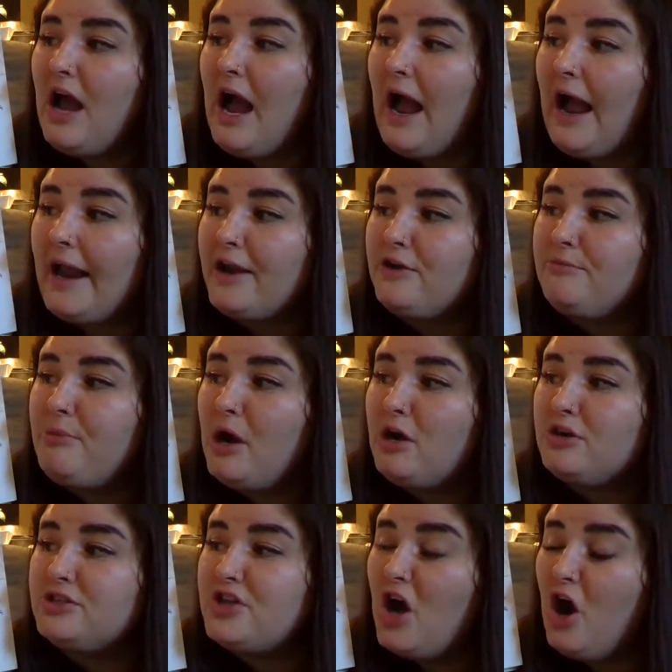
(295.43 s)
iron
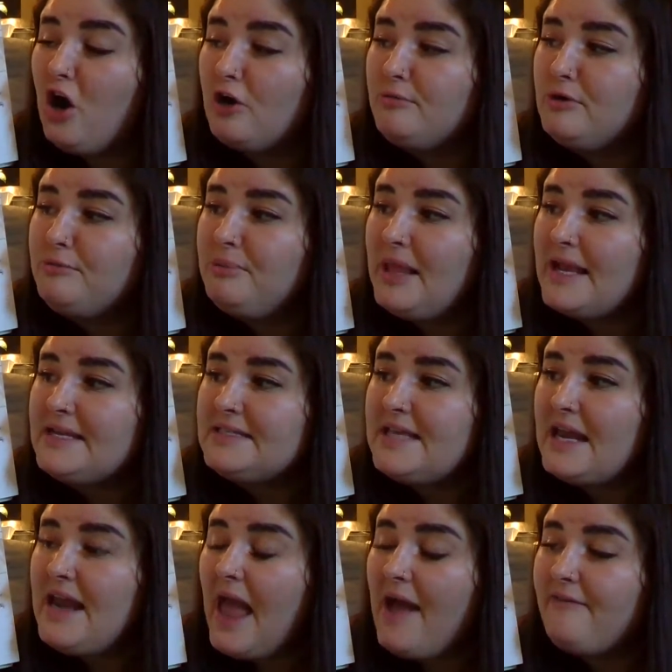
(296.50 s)
bars, armor plates,
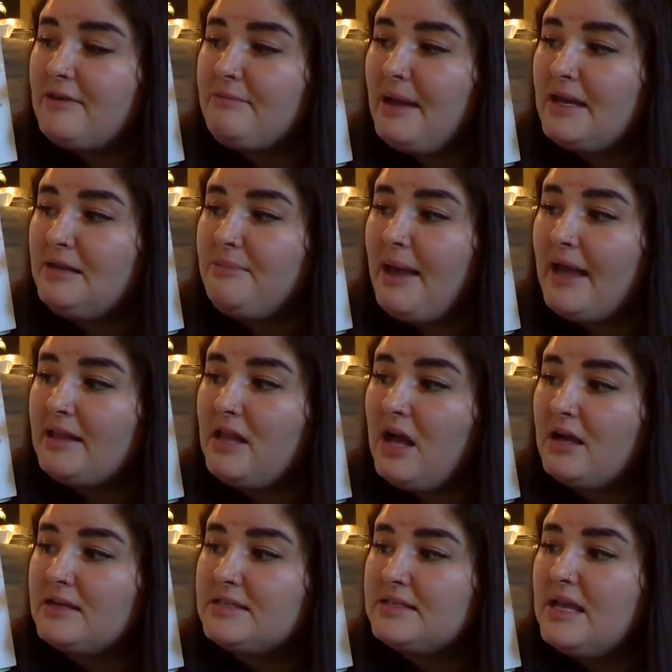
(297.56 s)
and heavy metal
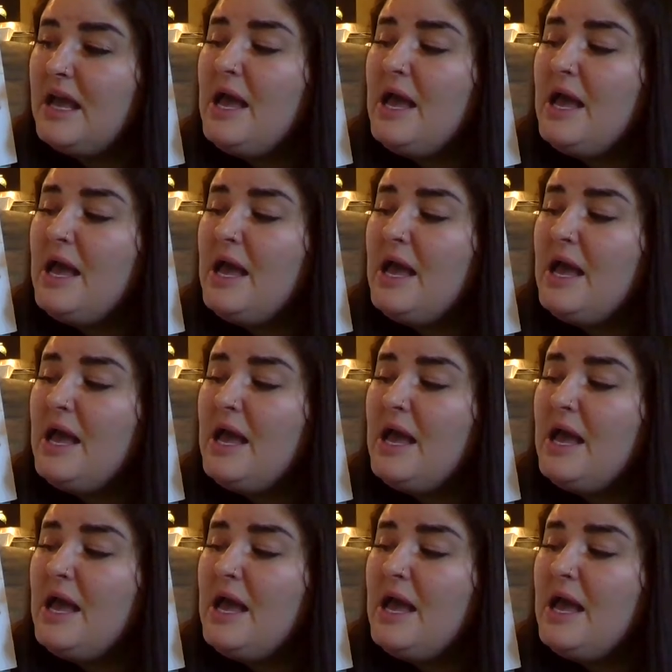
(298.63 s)
padlocks.